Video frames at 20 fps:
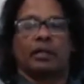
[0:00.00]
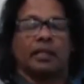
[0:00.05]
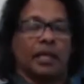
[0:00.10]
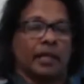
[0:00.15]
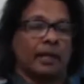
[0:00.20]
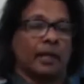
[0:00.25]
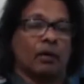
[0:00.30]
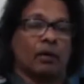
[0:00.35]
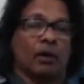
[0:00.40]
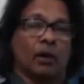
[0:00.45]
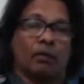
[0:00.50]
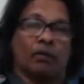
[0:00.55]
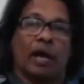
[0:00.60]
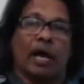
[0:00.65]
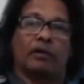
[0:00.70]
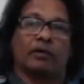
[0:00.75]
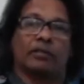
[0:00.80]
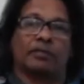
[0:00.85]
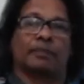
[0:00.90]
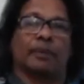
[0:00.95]
They, oh
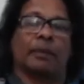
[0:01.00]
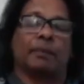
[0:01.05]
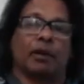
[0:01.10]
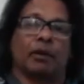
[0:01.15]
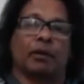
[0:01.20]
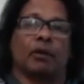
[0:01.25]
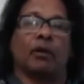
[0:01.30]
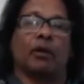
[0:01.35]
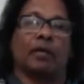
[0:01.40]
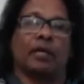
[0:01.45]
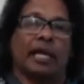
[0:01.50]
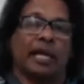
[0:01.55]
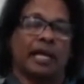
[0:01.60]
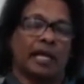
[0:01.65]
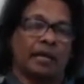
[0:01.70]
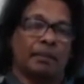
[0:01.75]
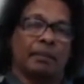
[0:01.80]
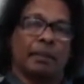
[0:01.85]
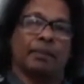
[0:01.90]
wow, people have looked at it.